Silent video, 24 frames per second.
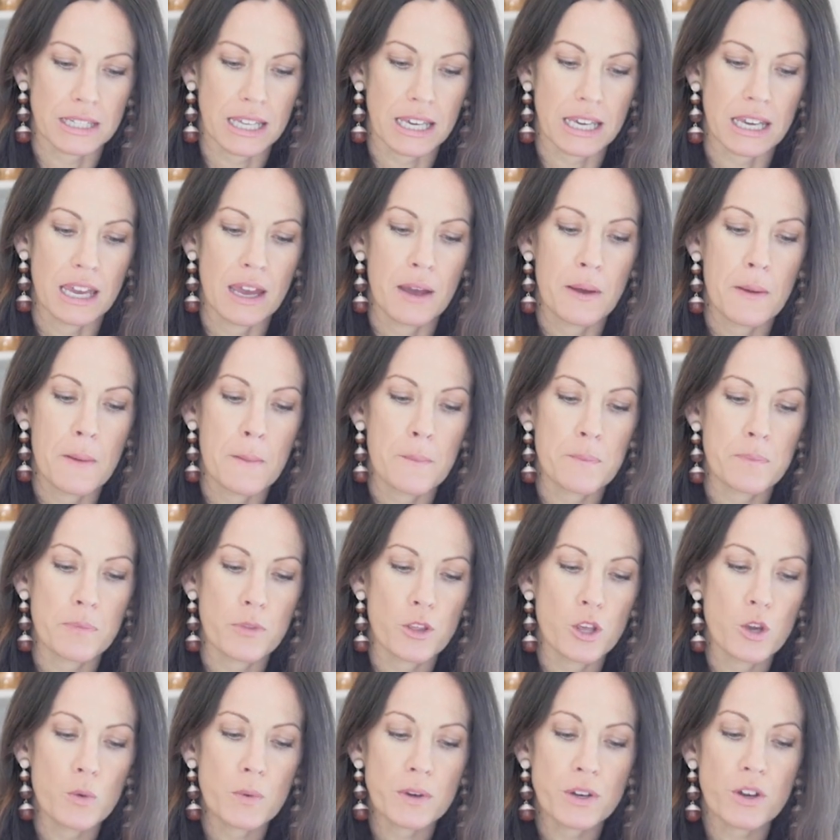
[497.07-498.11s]
Like,
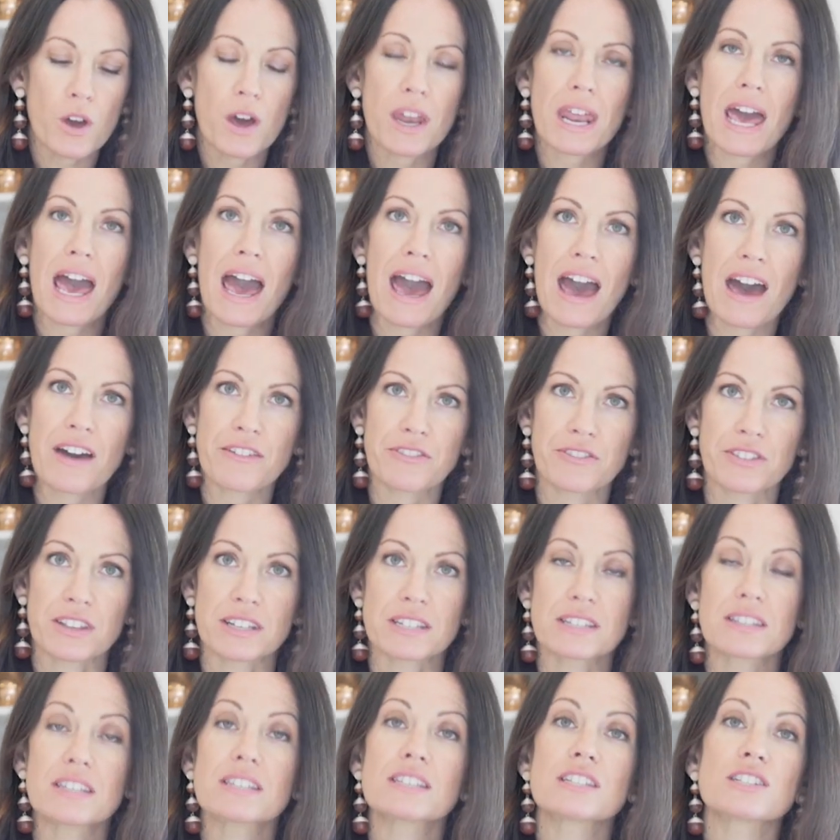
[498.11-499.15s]
you would not have
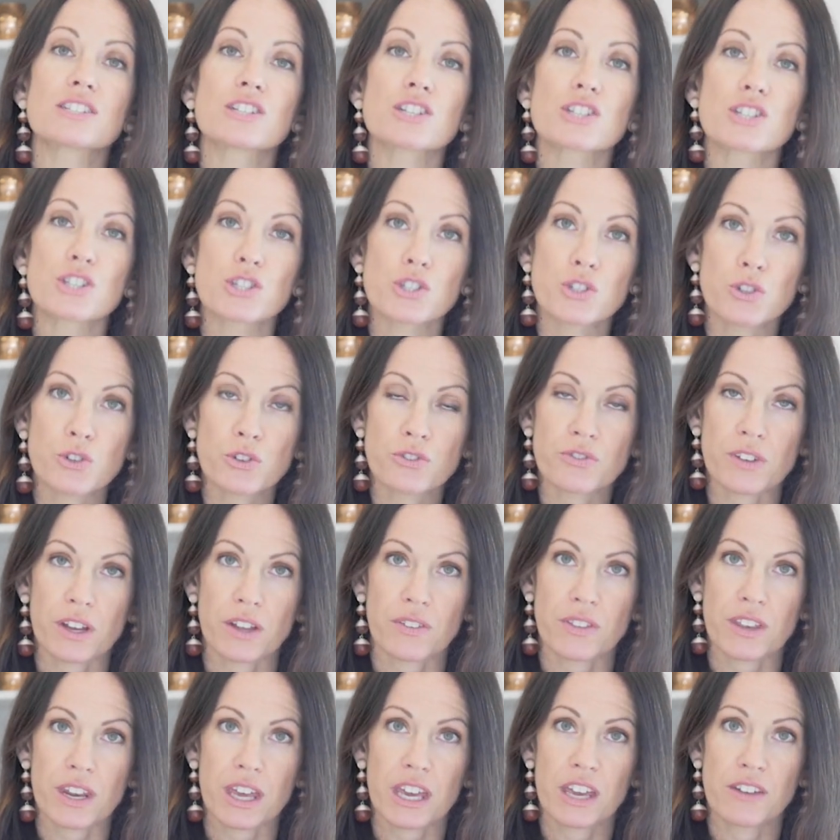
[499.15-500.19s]
this. This is a
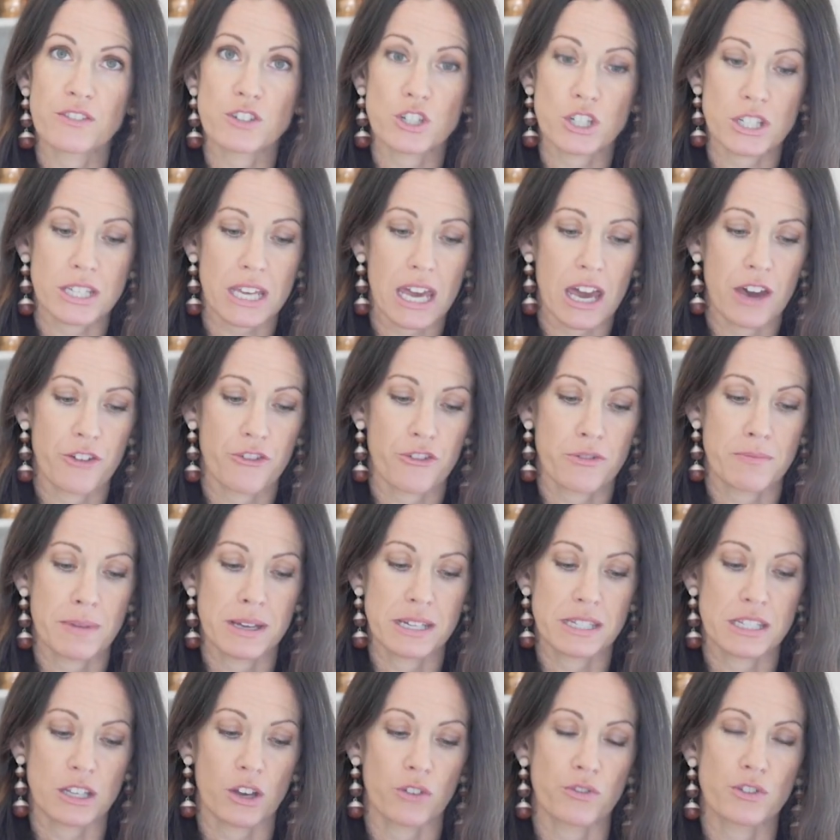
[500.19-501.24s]
serving that I have just had for
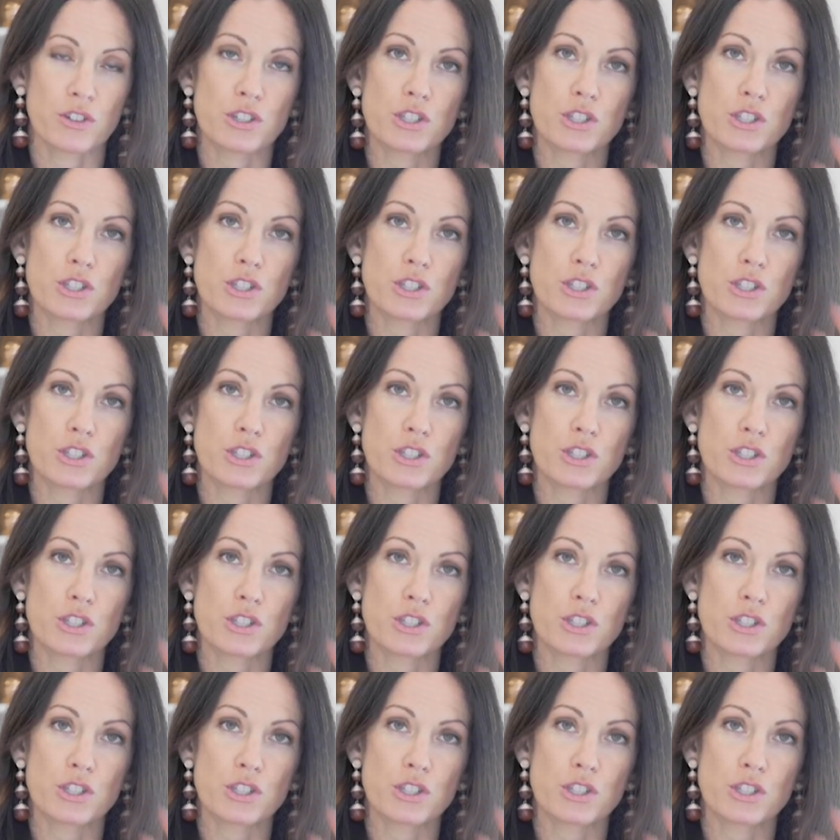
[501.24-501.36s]
myself.